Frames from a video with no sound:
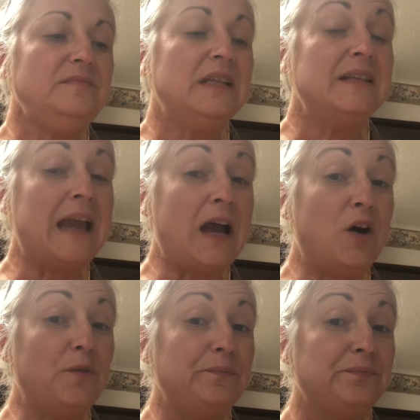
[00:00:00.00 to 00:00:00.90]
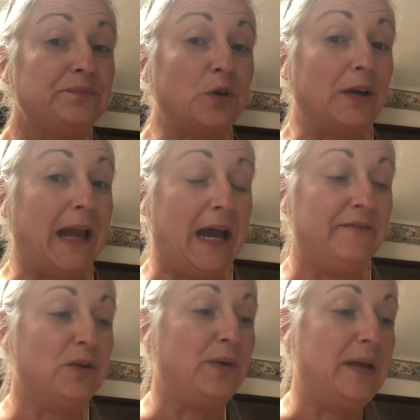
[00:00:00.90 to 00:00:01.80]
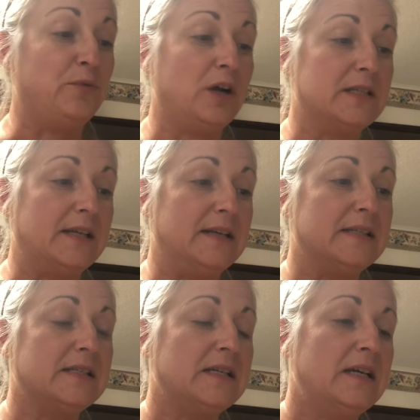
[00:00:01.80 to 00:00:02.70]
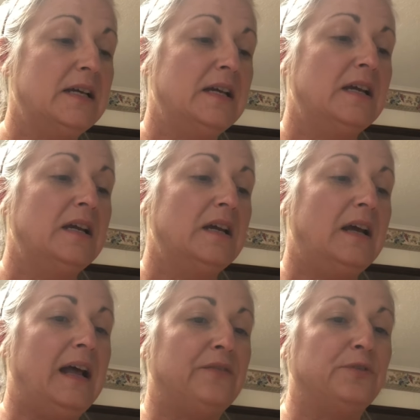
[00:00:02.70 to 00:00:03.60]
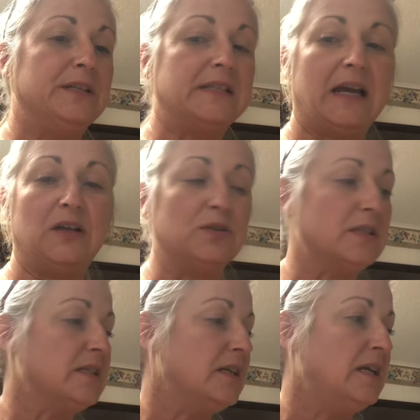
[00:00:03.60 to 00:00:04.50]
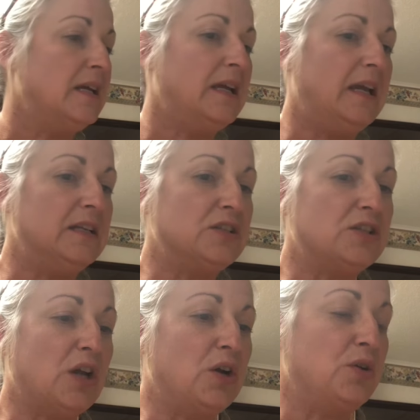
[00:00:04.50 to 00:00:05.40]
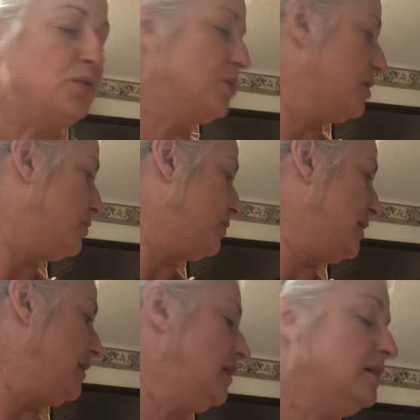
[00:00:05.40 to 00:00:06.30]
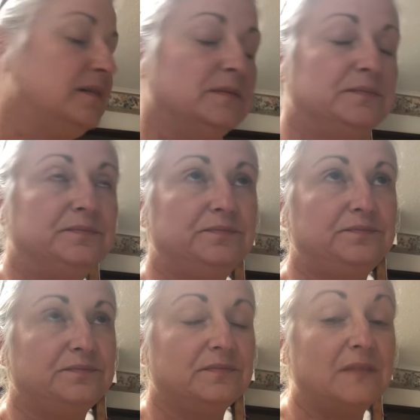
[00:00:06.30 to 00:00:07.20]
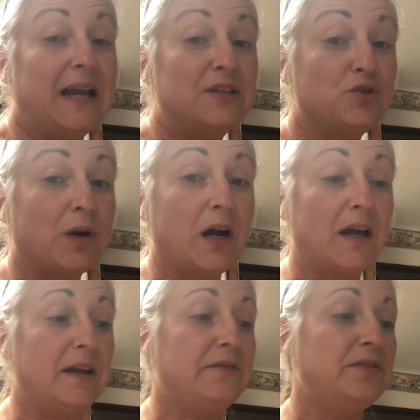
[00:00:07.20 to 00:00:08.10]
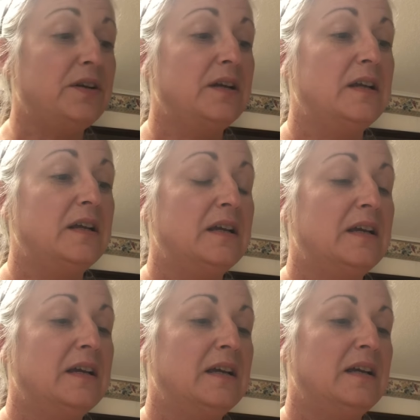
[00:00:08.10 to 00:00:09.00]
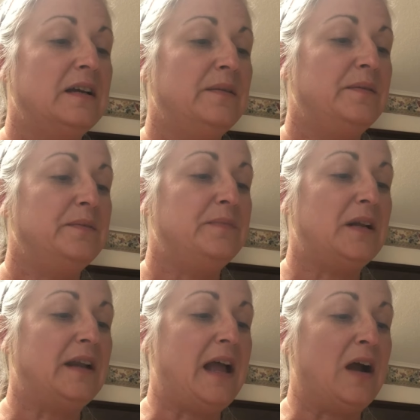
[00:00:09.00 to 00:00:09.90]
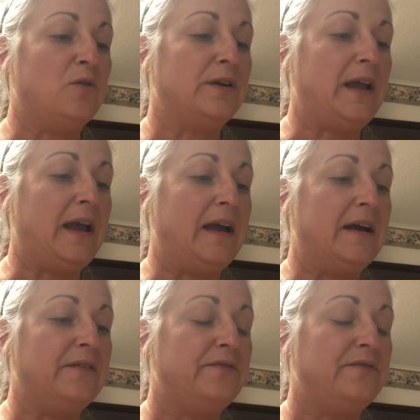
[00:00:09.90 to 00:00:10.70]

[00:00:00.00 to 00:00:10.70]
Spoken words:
calf that we had processed at a friend's house, and so we had to drive about an hour and a half